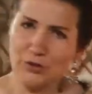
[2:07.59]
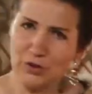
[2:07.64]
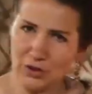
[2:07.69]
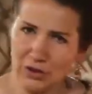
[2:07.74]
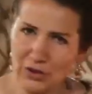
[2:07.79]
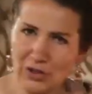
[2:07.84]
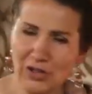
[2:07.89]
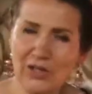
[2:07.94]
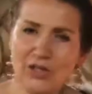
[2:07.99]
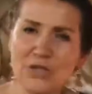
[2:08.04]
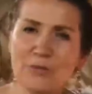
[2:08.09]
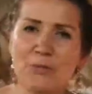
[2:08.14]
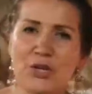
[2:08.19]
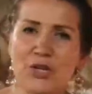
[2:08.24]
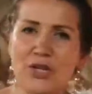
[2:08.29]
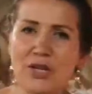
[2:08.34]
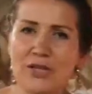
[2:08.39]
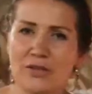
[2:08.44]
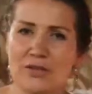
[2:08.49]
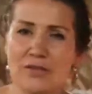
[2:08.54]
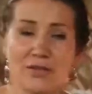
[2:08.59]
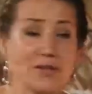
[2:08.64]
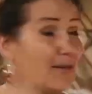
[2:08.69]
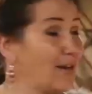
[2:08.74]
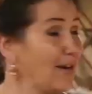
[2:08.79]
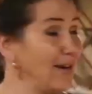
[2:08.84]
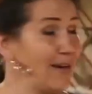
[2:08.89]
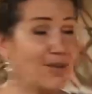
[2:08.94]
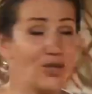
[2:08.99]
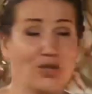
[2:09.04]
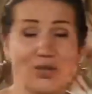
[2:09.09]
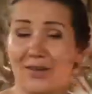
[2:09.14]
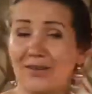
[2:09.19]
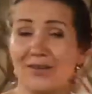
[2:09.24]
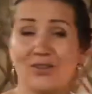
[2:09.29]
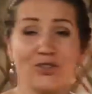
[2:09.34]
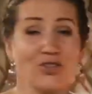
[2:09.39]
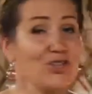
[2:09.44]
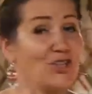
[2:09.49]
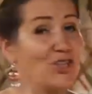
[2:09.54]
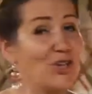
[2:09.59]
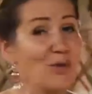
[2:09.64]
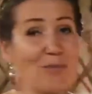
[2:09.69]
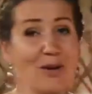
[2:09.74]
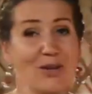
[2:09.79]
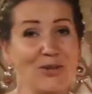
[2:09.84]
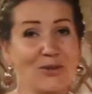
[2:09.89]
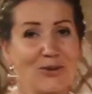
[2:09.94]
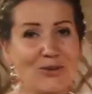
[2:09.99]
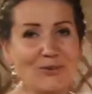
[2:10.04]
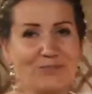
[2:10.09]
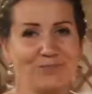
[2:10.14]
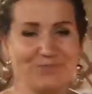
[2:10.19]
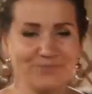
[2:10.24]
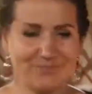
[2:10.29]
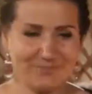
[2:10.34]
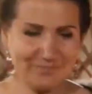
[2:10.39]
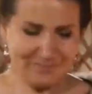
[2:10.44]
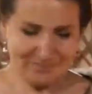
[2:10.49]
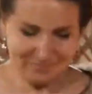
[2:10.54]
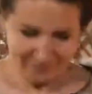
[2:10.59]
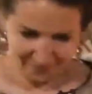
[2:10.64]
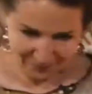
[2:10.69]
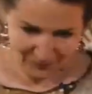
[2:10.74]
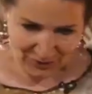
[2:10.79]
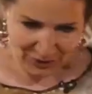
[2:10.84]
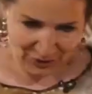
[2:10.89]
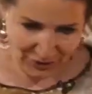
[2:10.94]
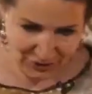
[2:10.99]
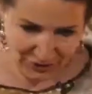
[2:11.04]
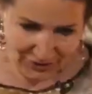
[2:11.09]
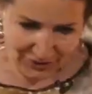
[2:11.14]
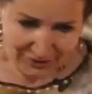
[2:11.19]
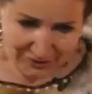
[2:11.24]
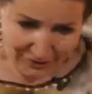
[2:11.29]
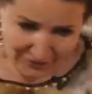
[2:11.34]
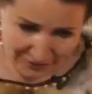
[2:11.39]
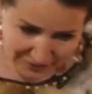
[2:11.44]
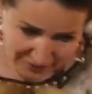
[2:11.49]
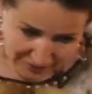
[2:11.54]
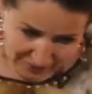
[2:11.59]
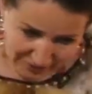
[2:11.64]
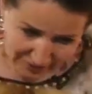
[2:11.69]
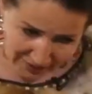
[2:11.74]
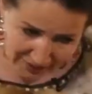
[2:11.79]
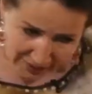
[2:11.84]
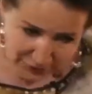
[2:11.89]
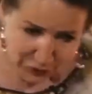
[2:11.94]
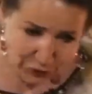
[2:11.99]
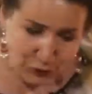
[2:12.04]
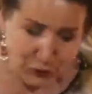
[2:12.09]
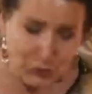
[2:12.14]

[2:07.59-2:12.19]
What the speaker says: Begin with this ritual that we will do right now.